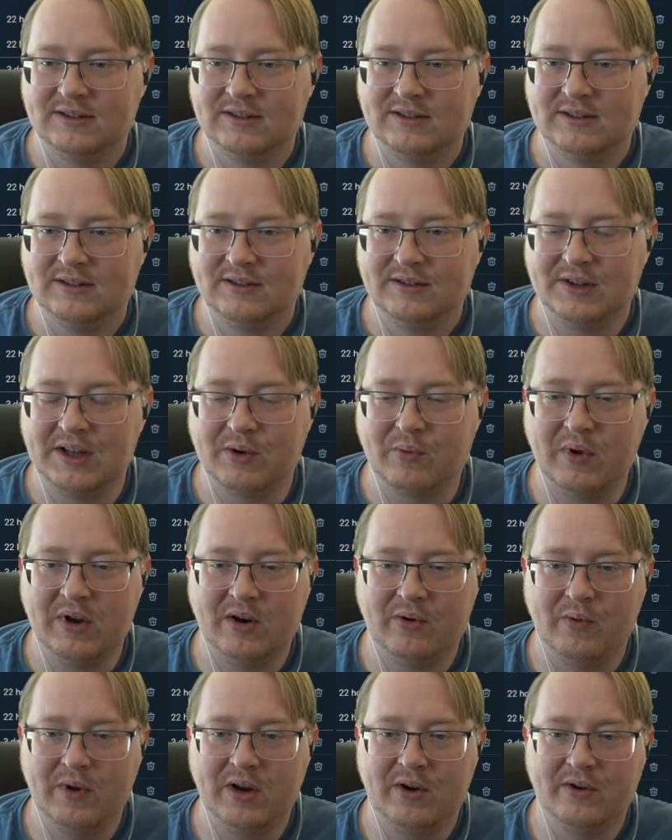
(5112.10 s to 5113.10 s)
Like we
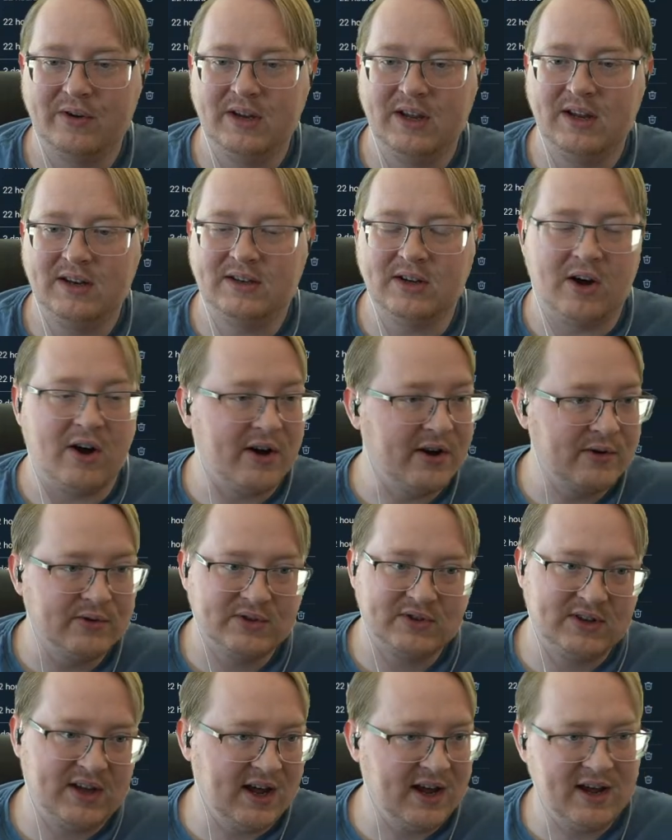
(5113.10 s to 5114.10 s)
don't need to auto
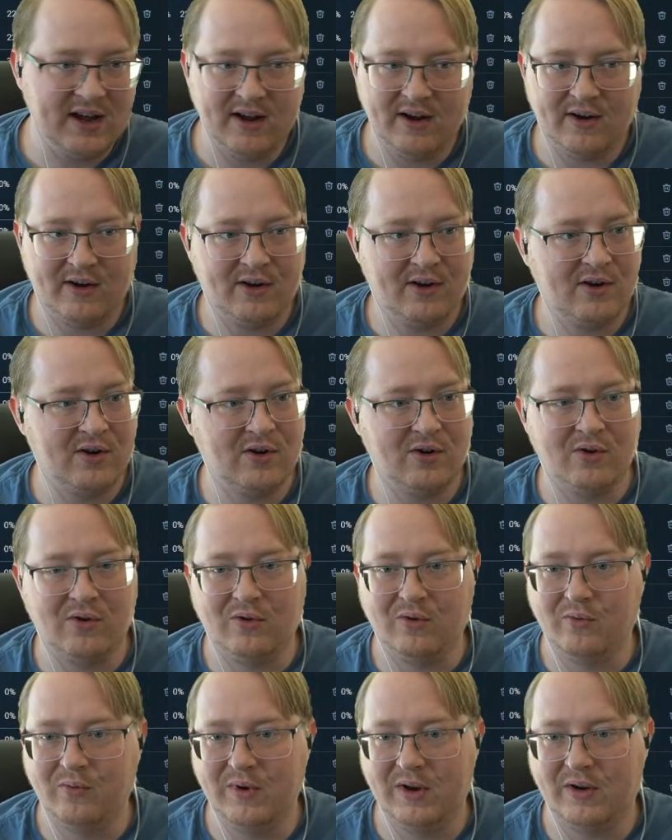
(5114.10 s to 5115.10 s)

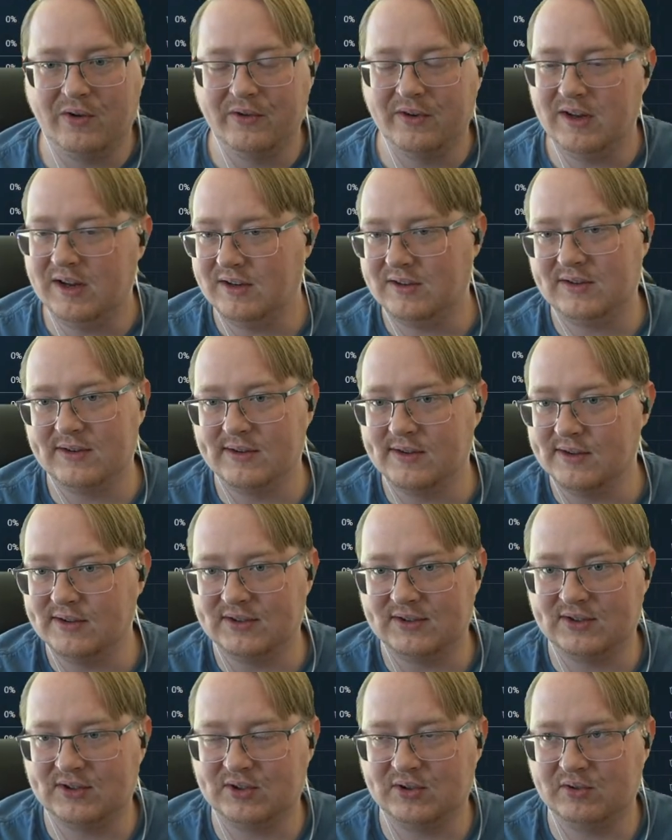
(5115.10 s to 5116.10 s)
scale. We don't need to.
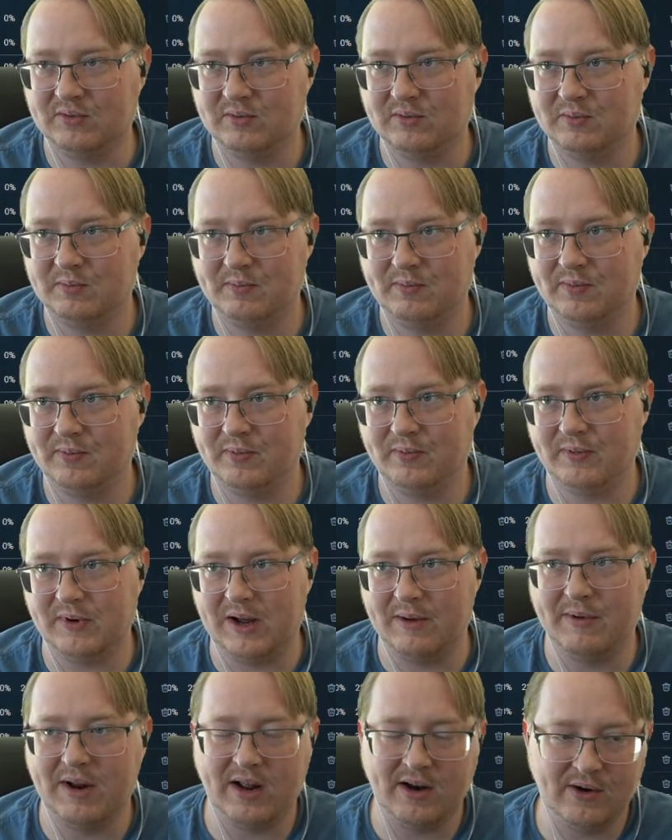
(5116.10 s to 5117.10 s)

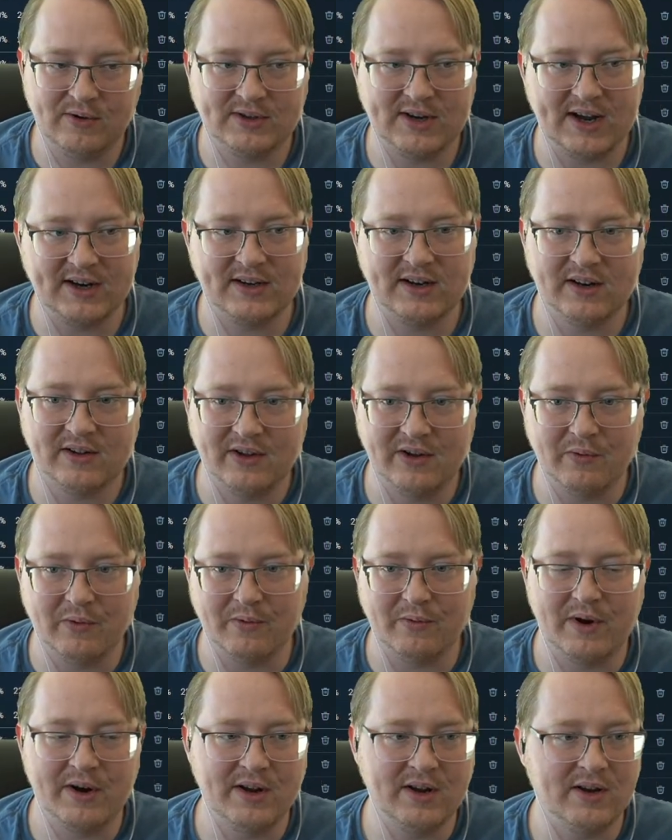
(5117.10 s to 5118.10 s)
I know technically we're
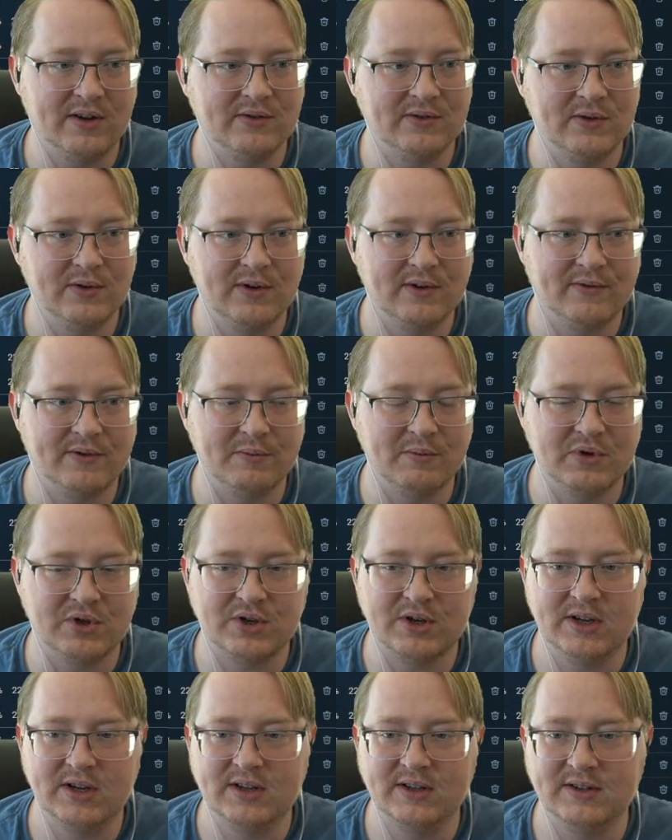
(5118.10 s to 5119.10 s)
running on two different
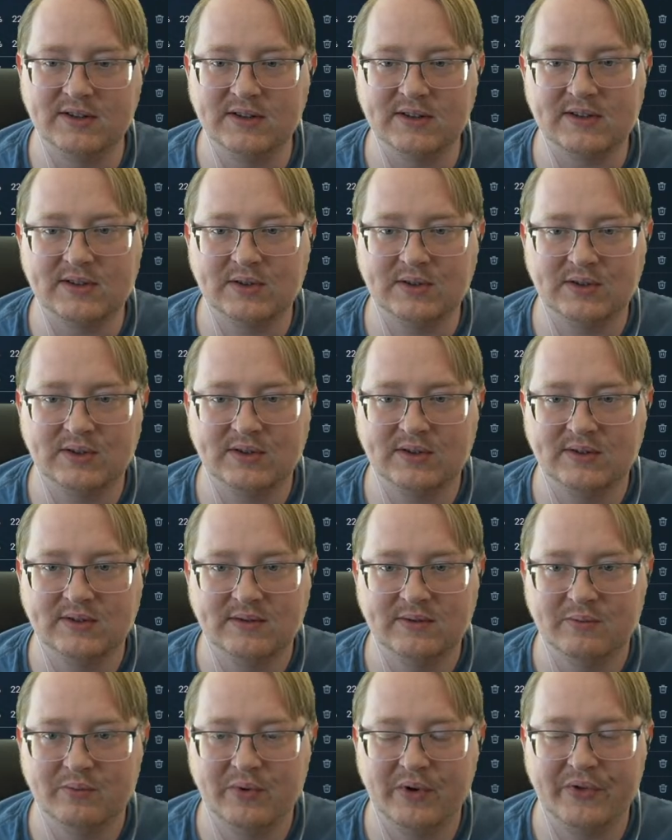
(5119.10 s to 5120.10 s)
machines,
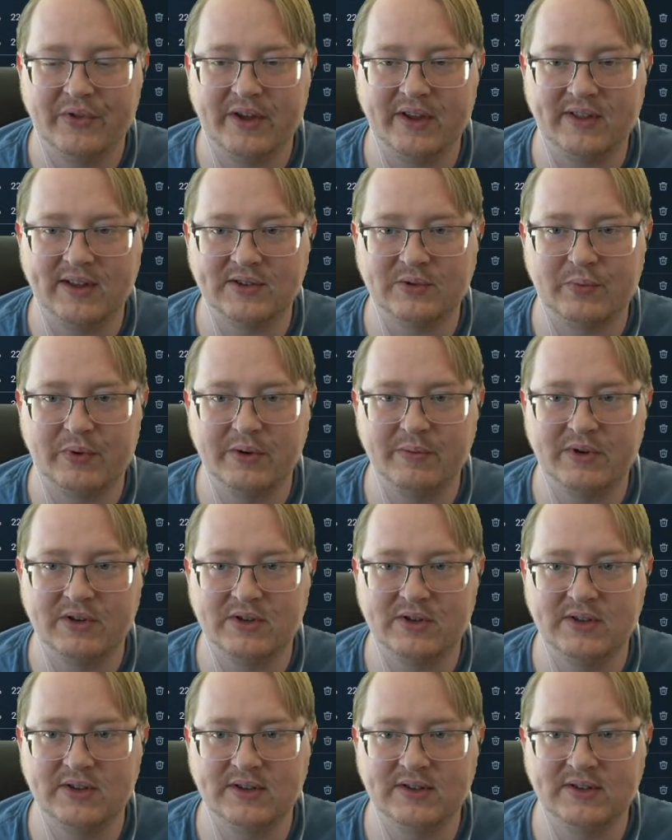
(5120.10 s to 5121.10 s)
but like that's pretty
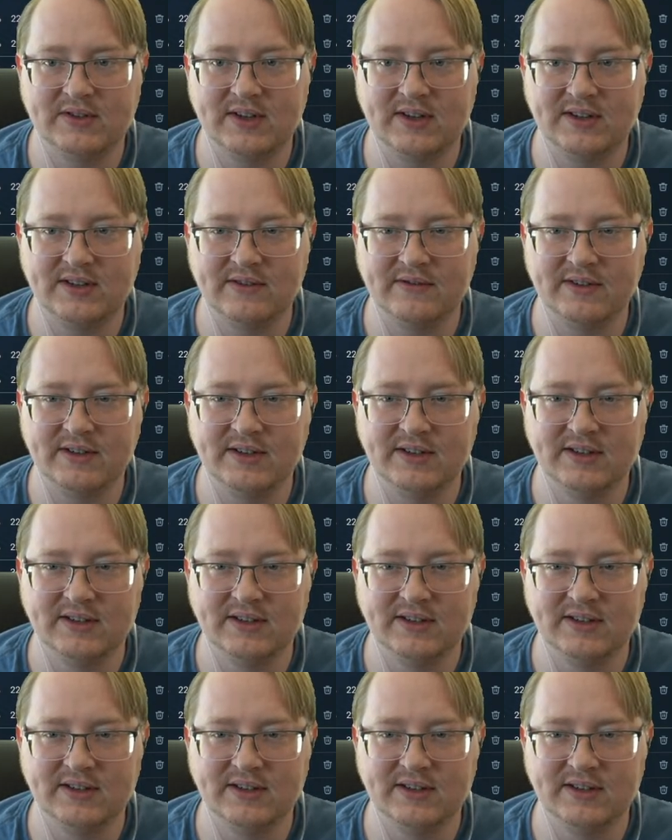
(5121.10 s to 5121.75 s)
much the extent of it.